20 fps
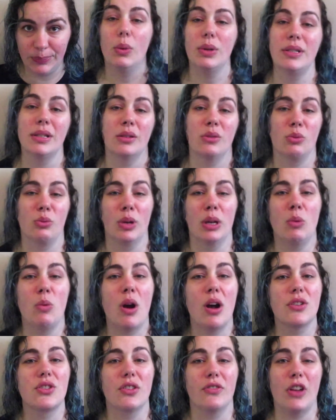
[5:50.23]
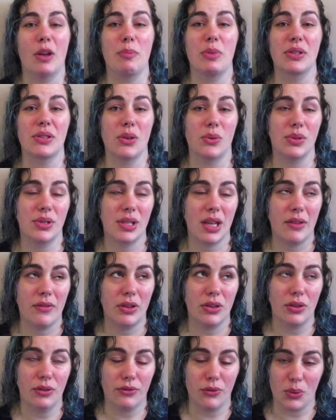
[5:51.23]
We did a rewatch of episode
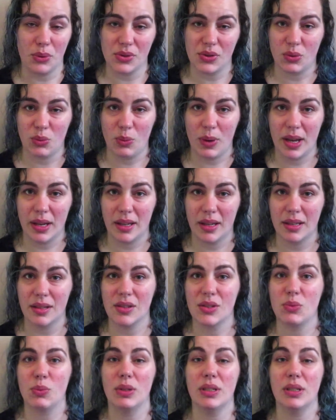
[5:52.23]
seven, The Force Awakens,